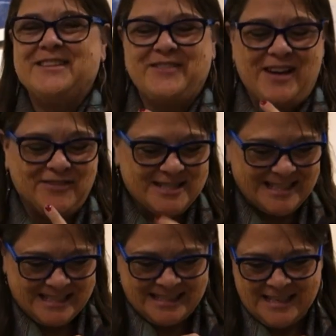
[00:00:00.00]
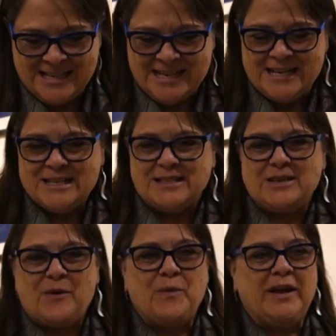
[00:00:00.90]
5 and 6.
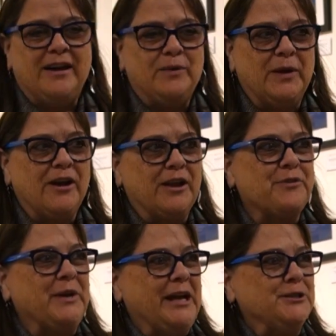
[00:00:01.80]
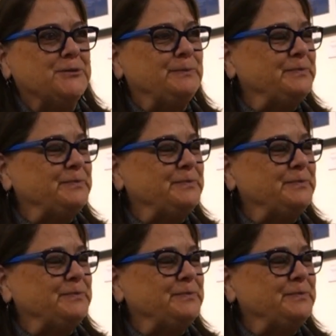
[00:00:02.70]
So we call it 3H.